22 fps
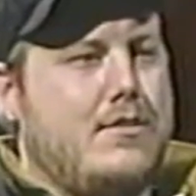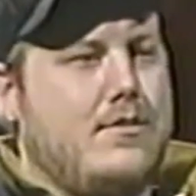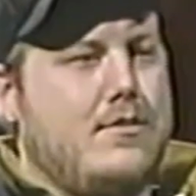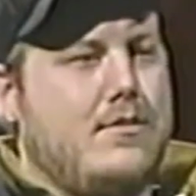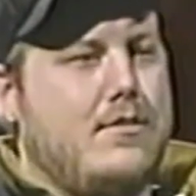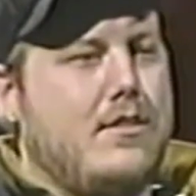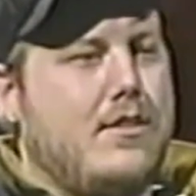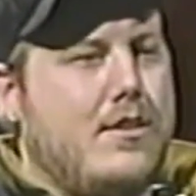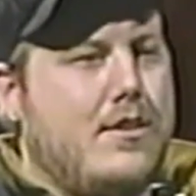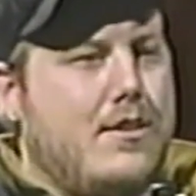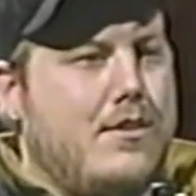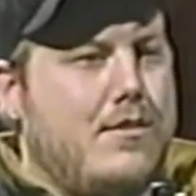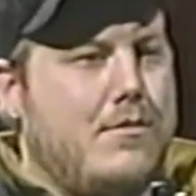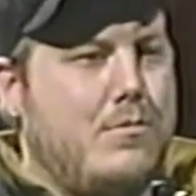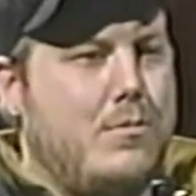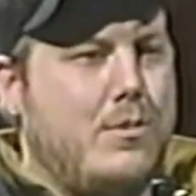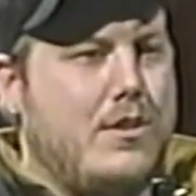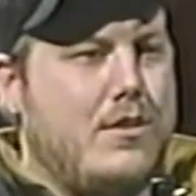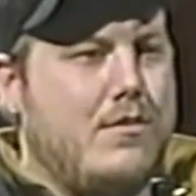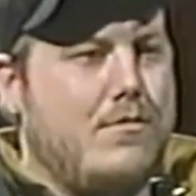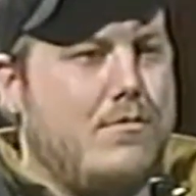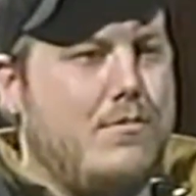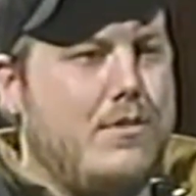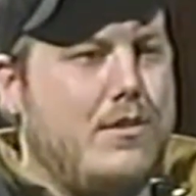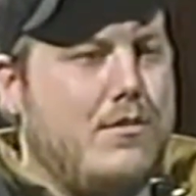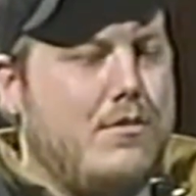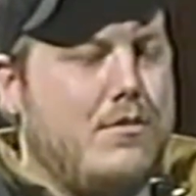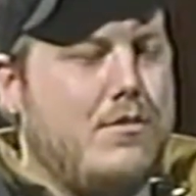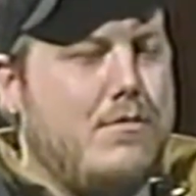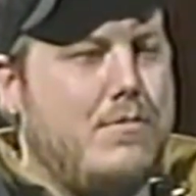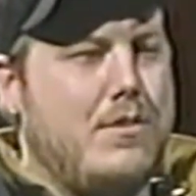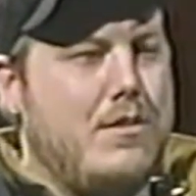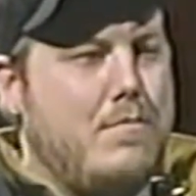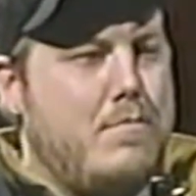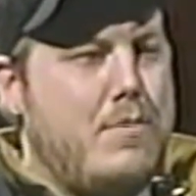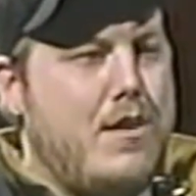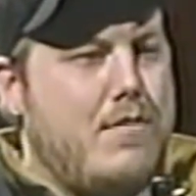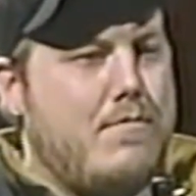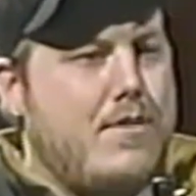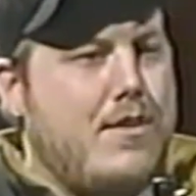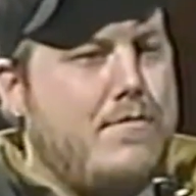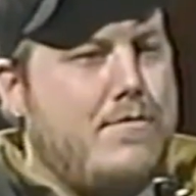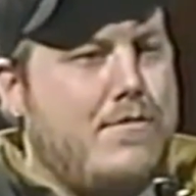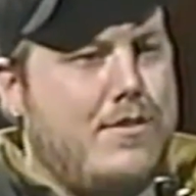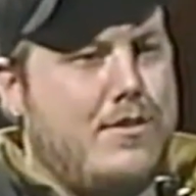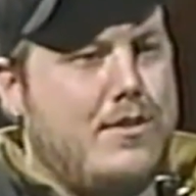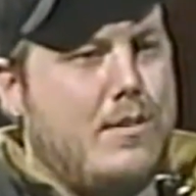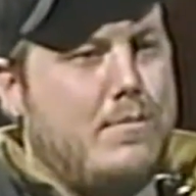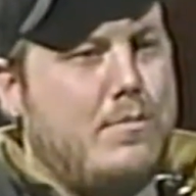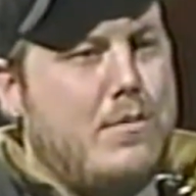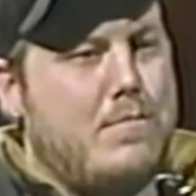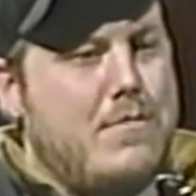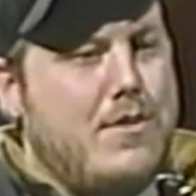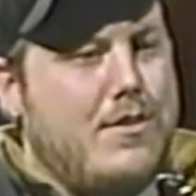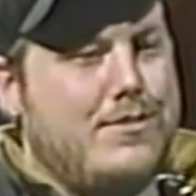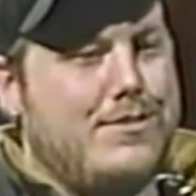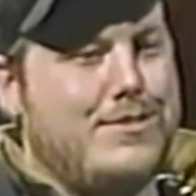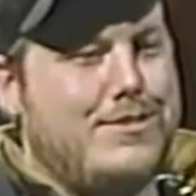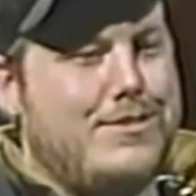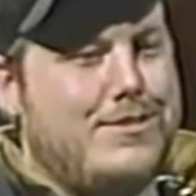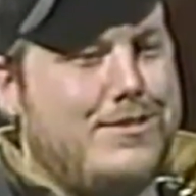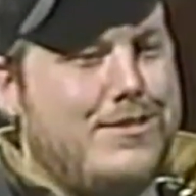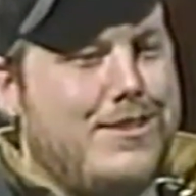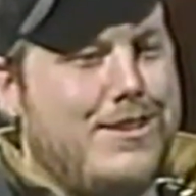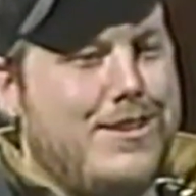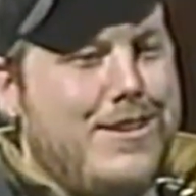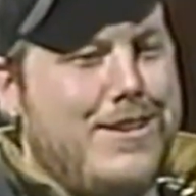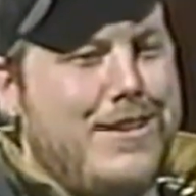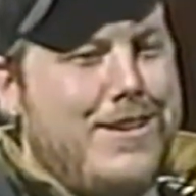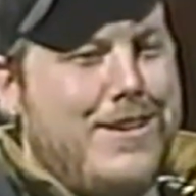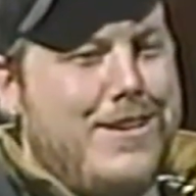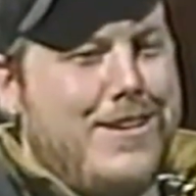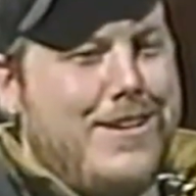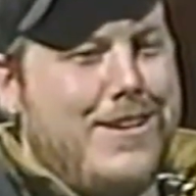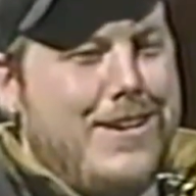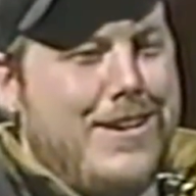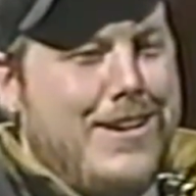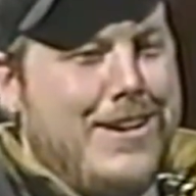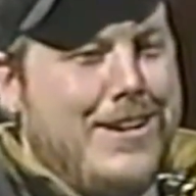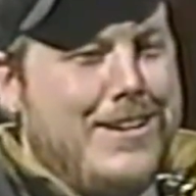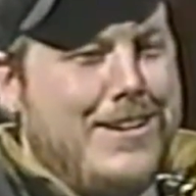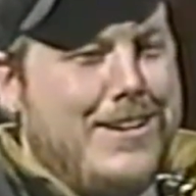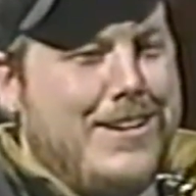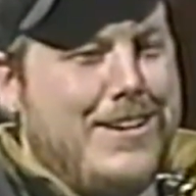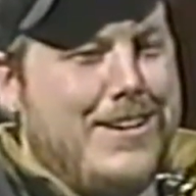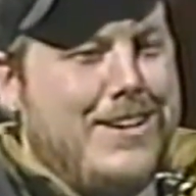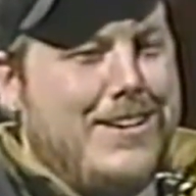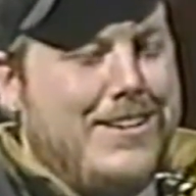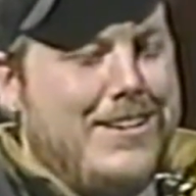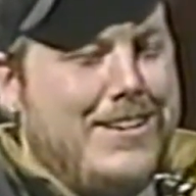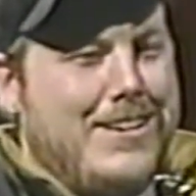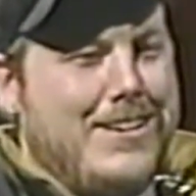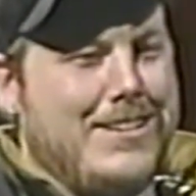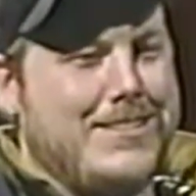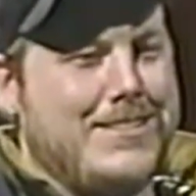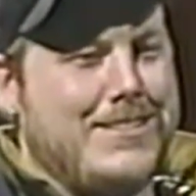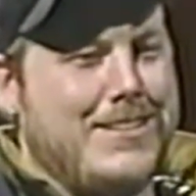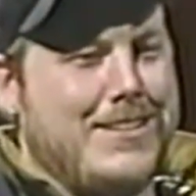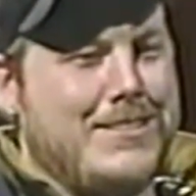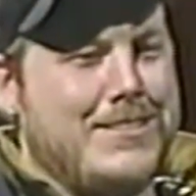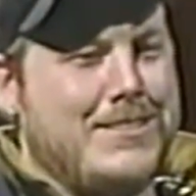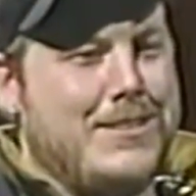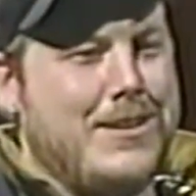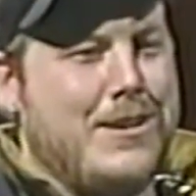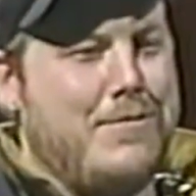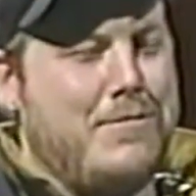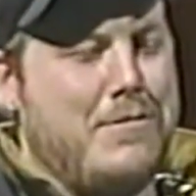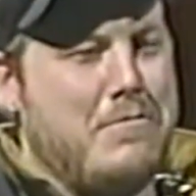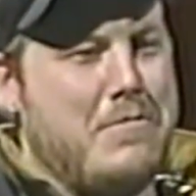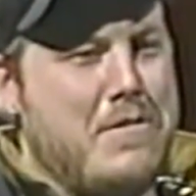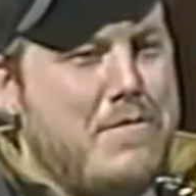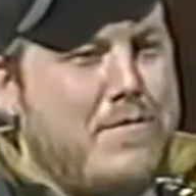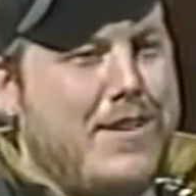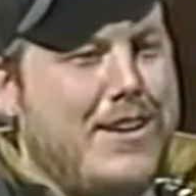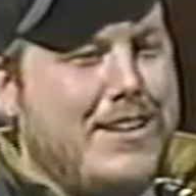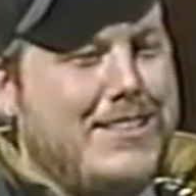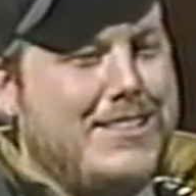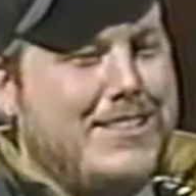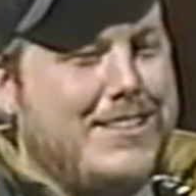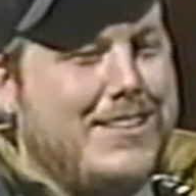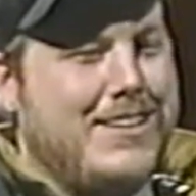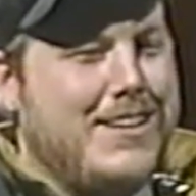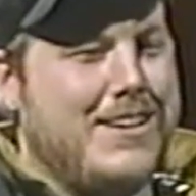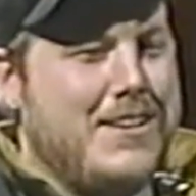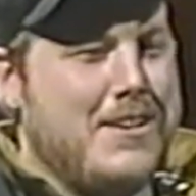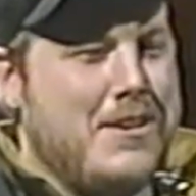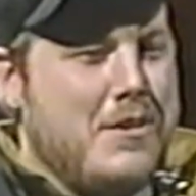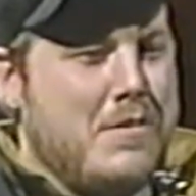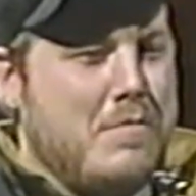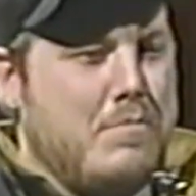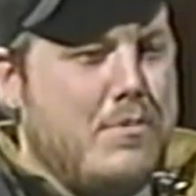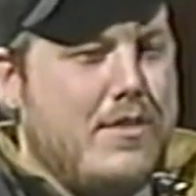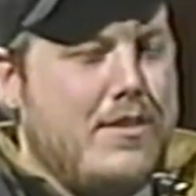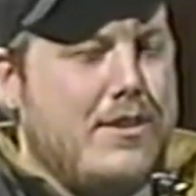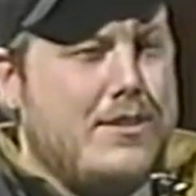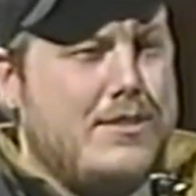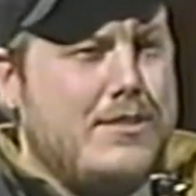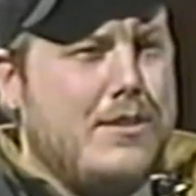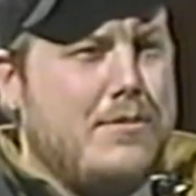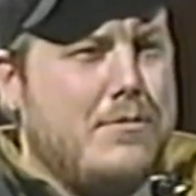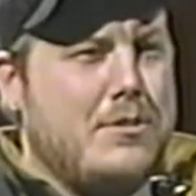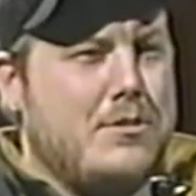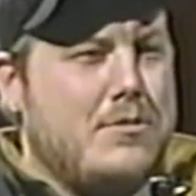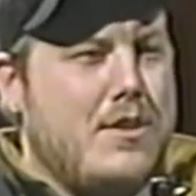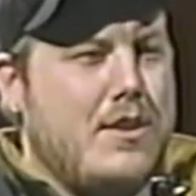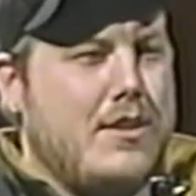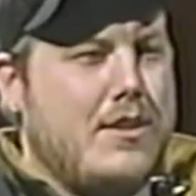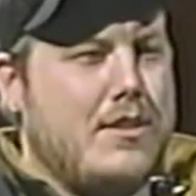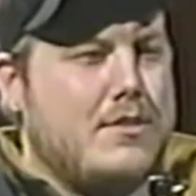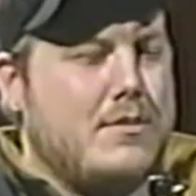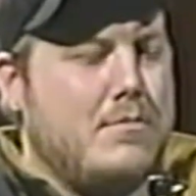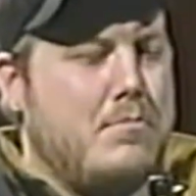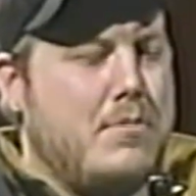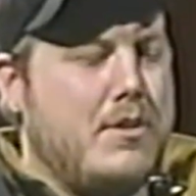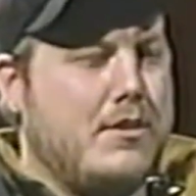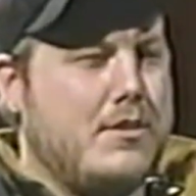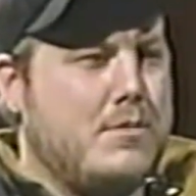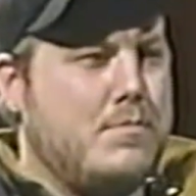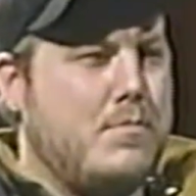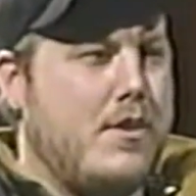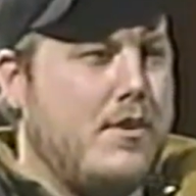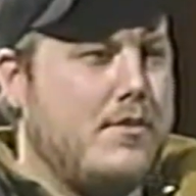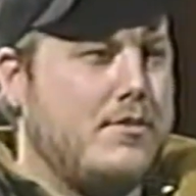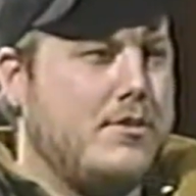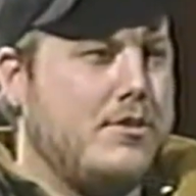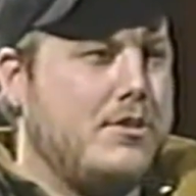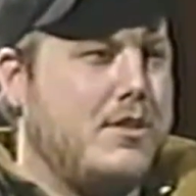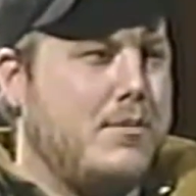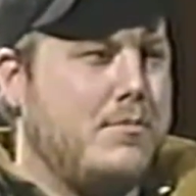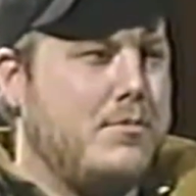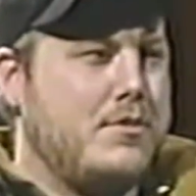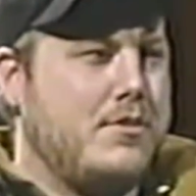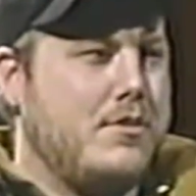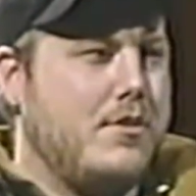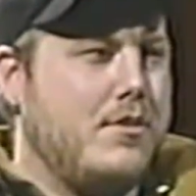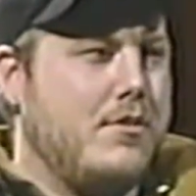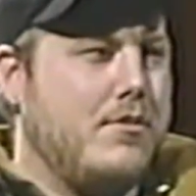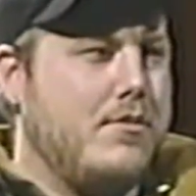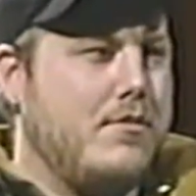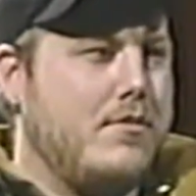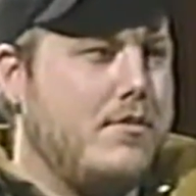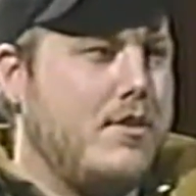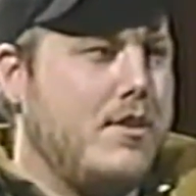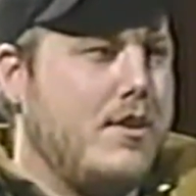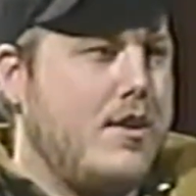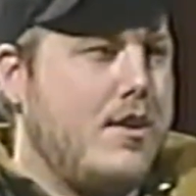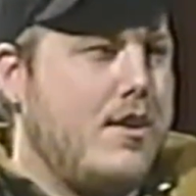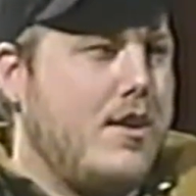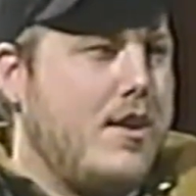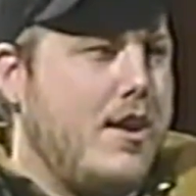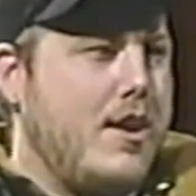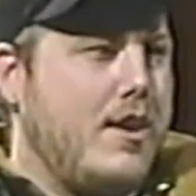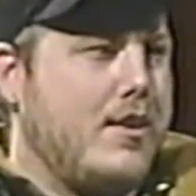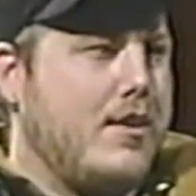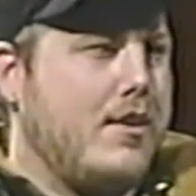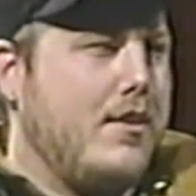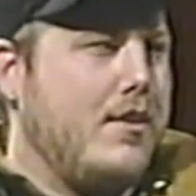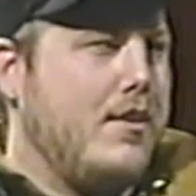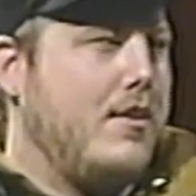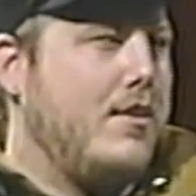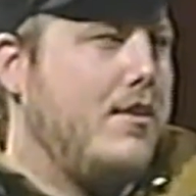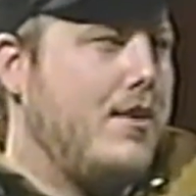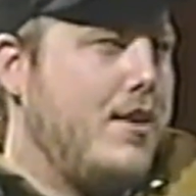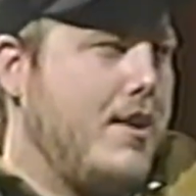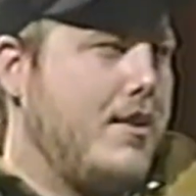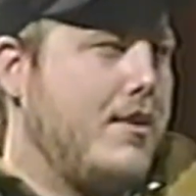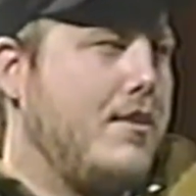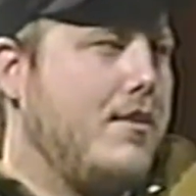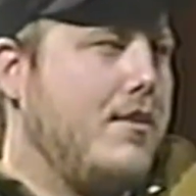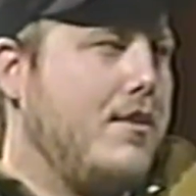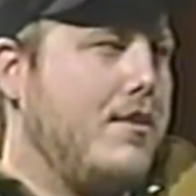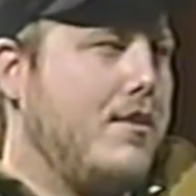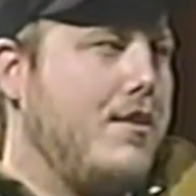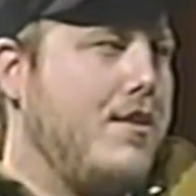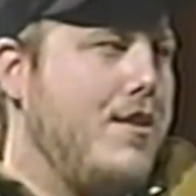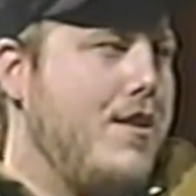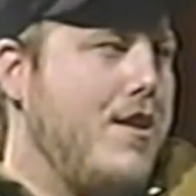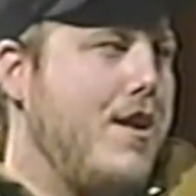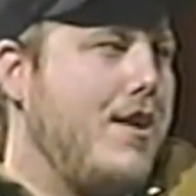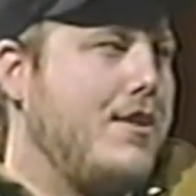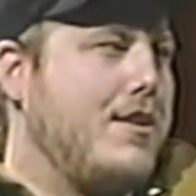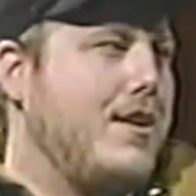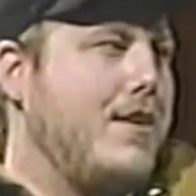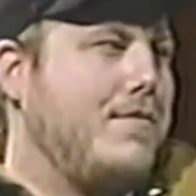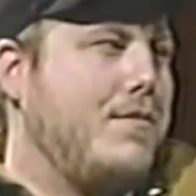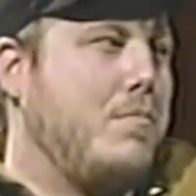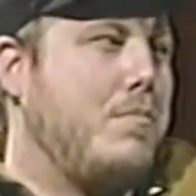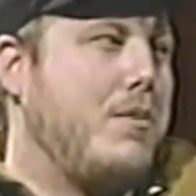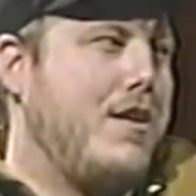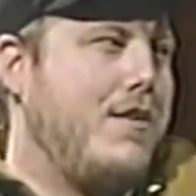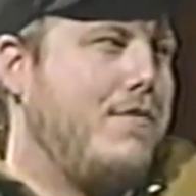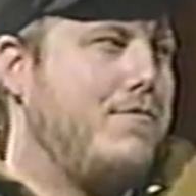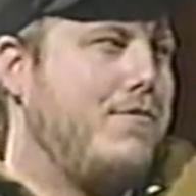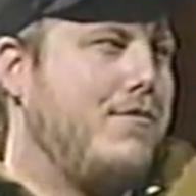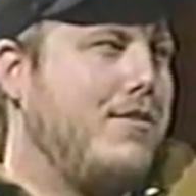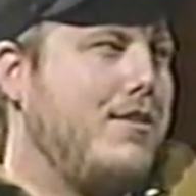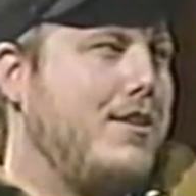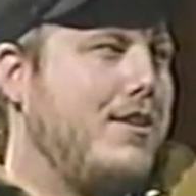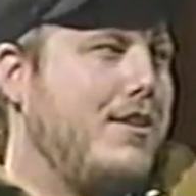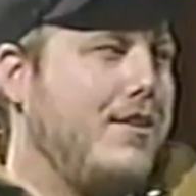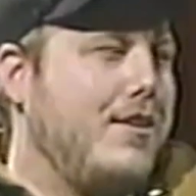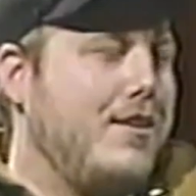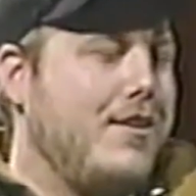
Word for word: And uh, we, don't, we, don't, we don't pay rent for a couple months. And uh, it's, it's tough, and we fight. But this year we're trying to get some bigger sponsorships, so I could I could uh, not have to pay for it.